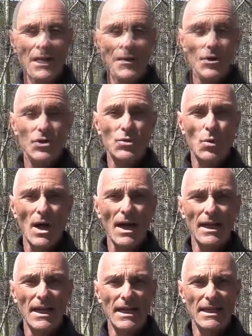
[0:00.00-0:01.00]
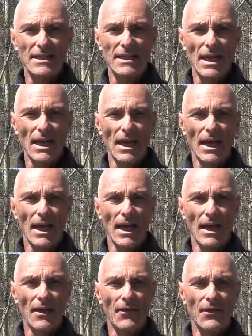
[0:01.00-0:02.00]
First one is
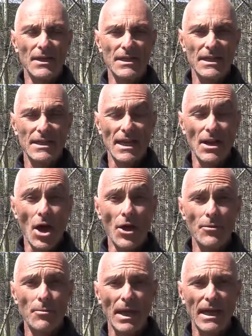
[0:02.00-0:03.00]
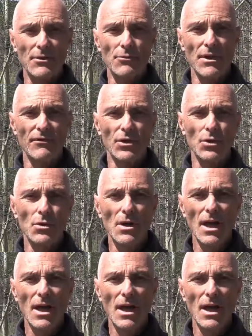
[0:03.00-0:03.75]
uh, this is an unpaid review.